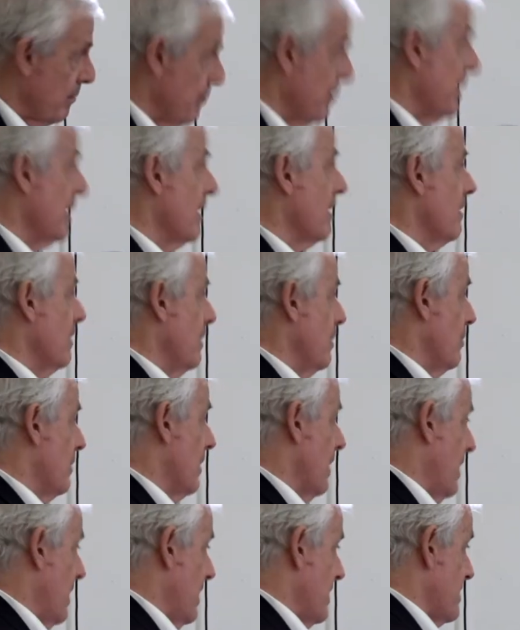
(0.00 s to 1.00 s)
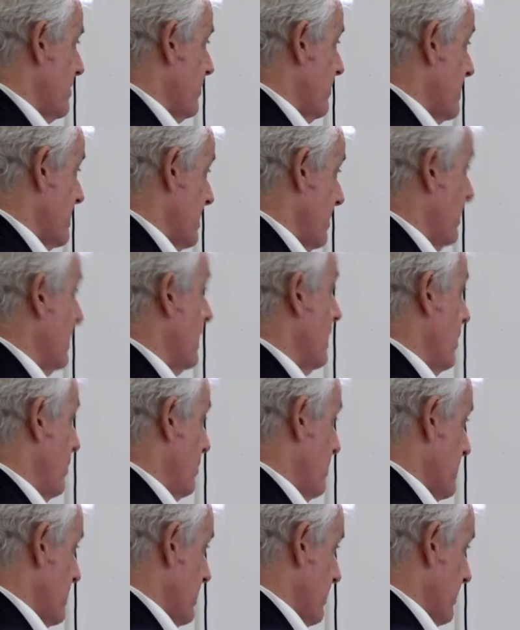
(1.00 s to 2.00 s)
being utilized for similar
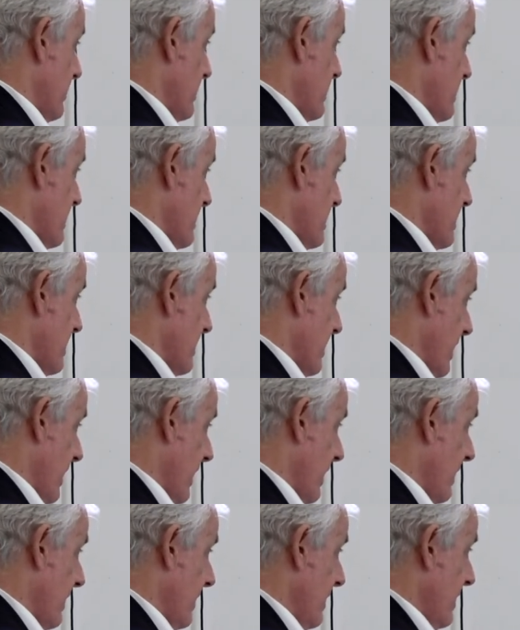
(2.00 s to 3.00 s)
opportunities today.